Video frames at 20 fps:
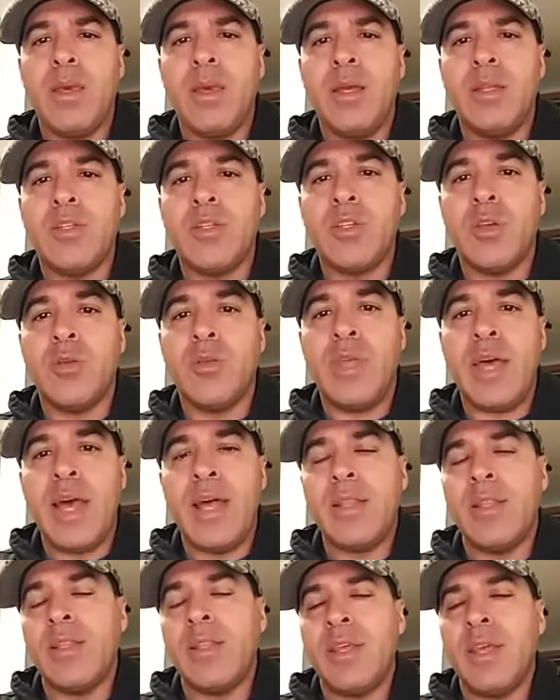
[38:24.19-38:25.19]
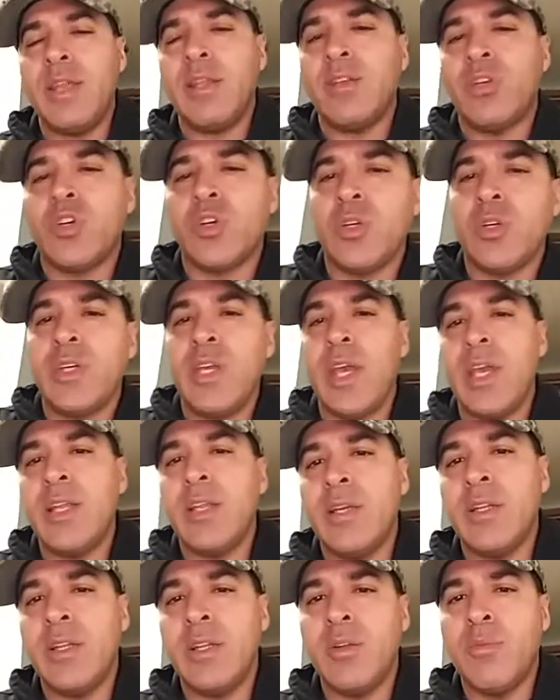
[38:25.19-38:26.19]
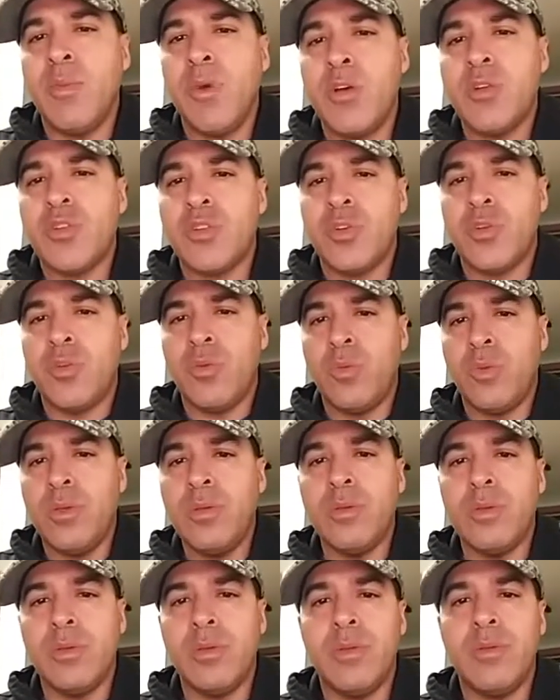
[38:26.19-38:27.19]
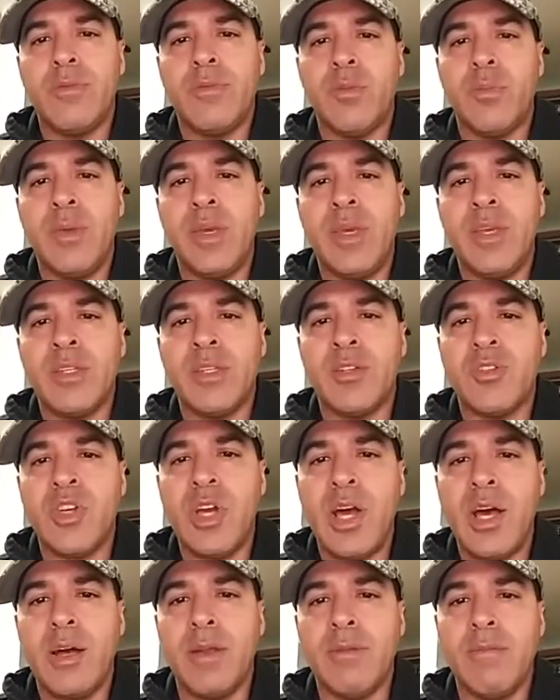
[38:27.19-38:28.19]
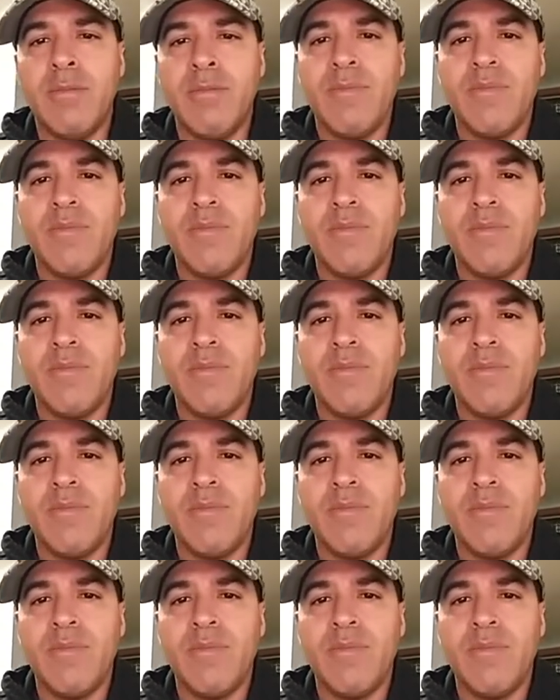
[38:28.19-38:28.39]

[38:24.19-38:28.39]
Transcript: And so that then created an emotional wound for me as a child.